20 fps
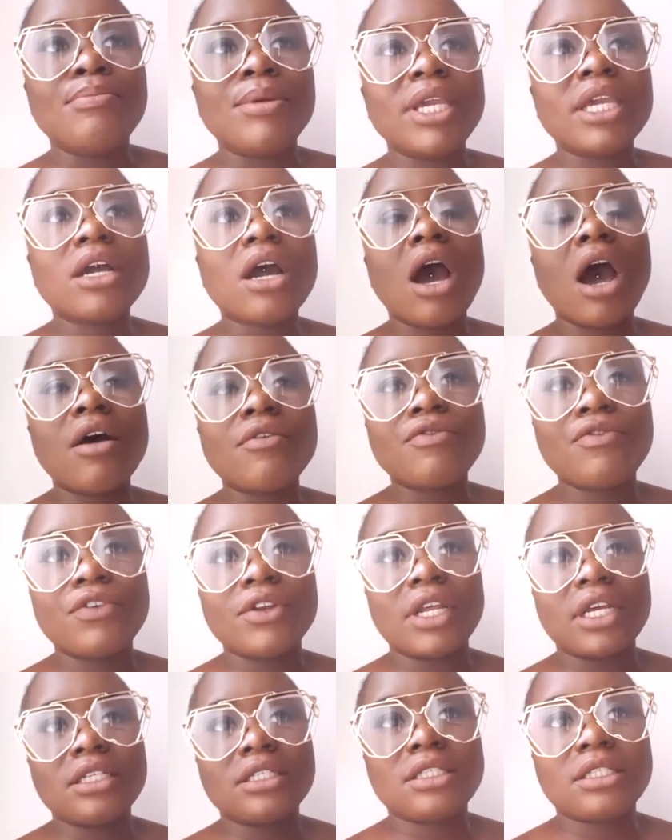be
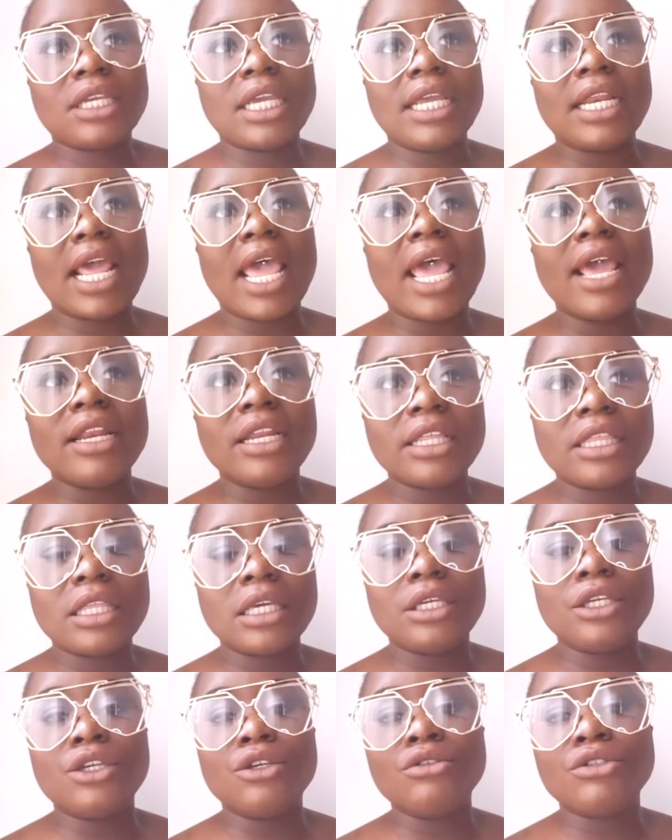confident in
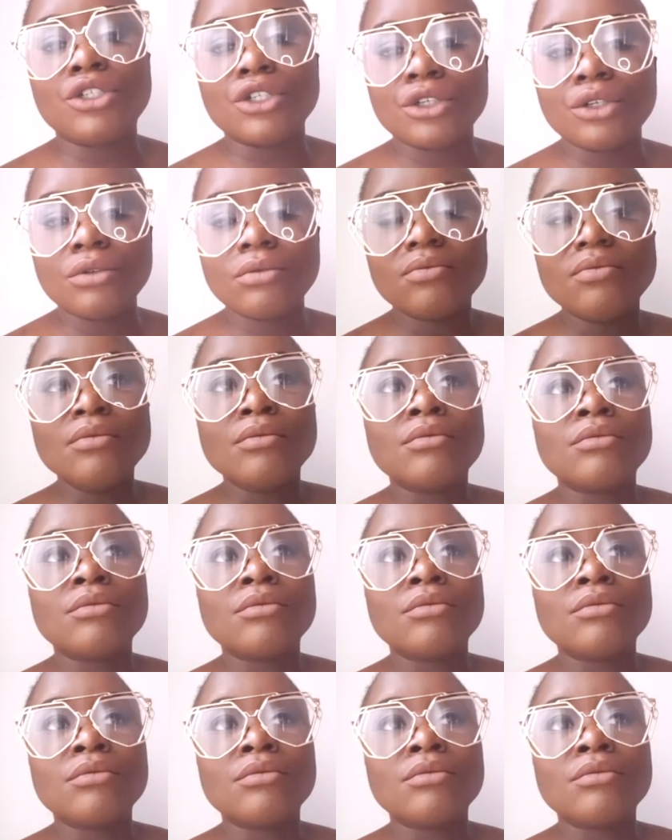anything you do.